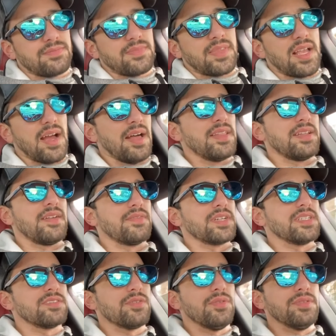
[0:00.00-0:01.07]
God, that never
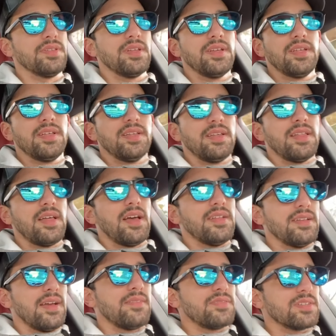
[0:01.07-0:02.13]
gets old. That
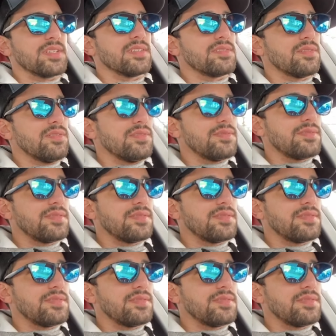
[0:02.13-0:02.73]
never gets old.